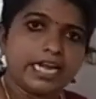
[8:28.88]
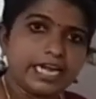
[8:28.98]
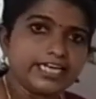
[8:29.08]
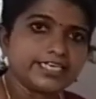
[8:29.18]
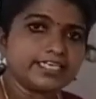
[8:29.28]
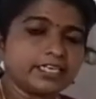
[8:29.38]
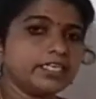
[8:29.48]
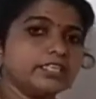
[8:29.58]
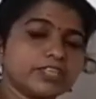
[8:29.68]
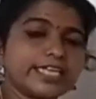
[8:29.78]
Later,
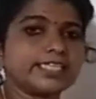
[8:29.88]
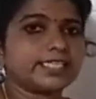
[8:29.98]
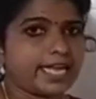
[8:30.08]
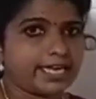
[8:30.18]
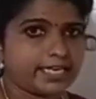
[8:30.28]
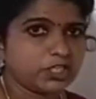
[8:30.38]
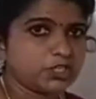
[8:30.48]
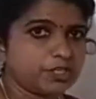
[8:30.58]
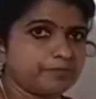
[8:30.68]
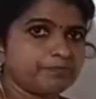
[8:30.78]
three
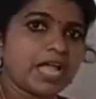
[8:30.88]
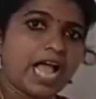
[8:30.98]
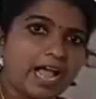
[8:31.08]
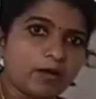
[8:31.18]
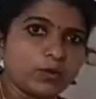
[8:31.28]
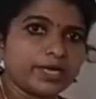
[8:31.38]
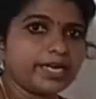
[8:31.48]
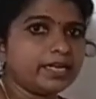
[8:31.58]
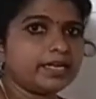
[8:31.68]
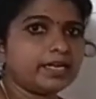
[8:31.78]
scientists,
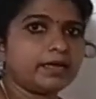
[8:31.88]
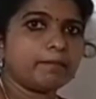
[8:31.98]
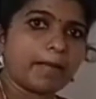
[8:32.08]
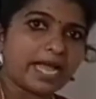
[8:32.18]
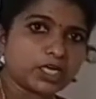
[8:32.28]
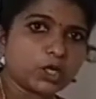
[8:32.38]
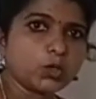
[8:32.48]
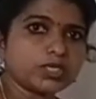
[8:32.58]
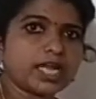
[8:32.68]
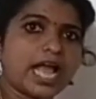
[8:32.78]
Avery,
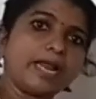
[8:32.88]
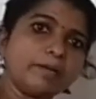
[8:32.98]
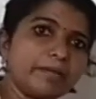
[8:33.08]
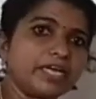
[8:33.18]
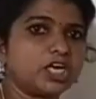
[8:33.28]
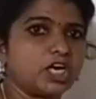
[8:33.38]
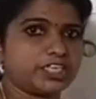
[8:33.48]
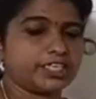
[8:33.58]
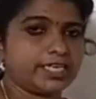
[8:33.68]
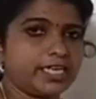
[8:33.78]
MacLeod and
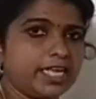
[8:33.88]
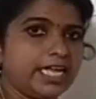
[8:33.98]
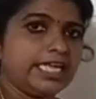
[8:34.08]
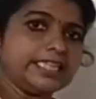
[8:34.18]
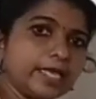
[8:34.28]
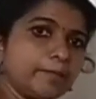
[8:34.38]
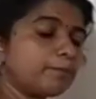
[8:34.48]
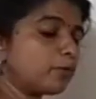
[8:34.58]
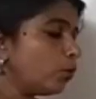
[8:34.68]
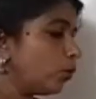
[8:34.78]
McCarthy,
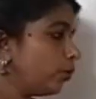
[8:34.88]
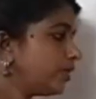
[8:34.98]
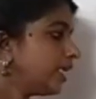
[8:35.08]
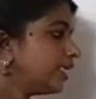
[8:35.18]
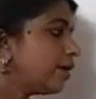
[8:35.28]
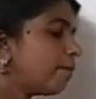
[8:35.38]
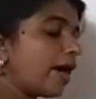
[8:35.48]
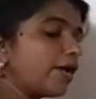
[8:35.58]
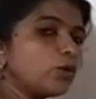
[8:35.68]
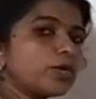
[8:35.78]
they proved the
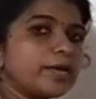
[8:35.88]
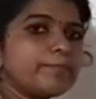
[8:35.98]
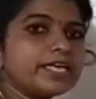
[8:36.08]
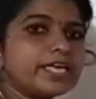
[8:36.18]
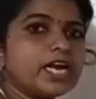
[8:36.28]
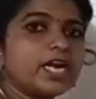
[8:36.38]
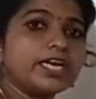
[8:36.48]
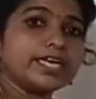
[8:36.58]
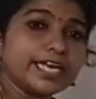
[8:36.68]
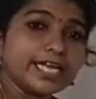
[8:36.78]

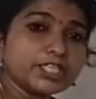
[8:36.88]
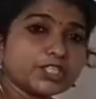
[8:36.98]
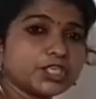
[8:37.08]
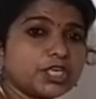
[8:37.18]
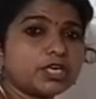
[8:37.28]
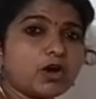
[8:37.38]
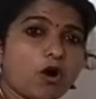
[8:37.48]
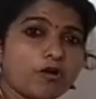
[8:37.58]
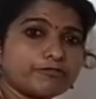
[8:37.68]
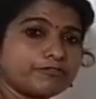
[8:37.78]
biochemical nature
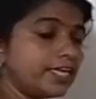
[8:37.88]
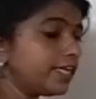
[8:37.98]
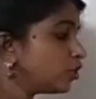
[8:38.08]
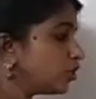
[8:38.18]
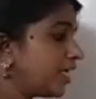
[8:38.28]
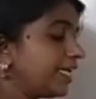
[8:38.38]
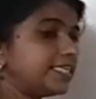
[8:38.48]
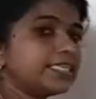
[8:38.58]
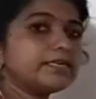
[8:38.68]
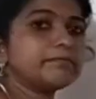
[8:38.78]
of the
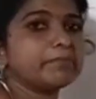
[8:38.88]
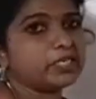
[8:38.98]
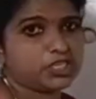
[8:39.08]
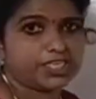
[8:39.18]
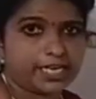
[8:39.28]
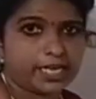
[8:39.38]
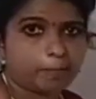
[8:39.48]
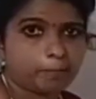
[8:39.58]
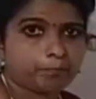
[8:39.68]
genetic material.